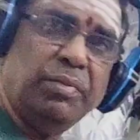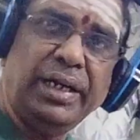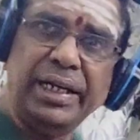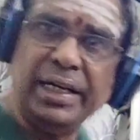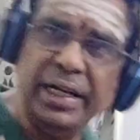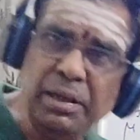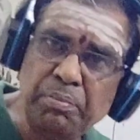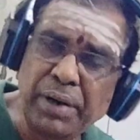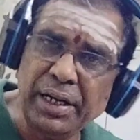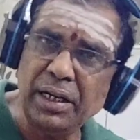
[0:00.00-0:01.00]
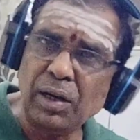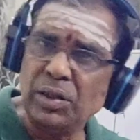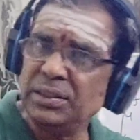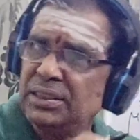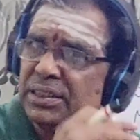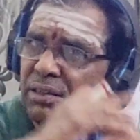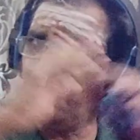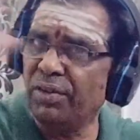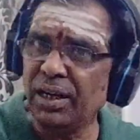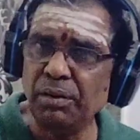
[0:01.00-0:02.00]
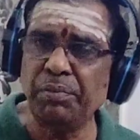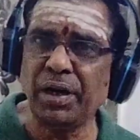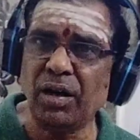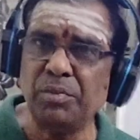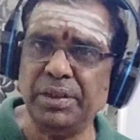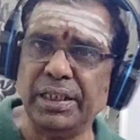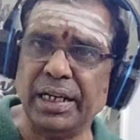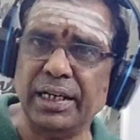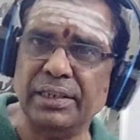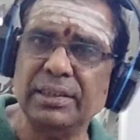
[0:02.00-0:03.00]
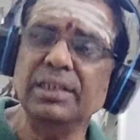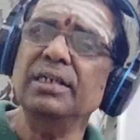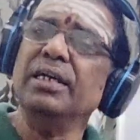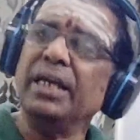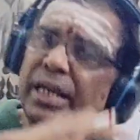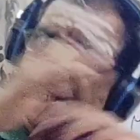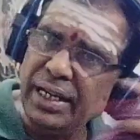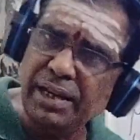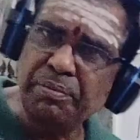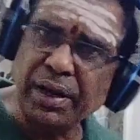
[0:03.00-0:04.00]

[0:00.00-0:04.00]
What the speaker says: may depend on several parameters, any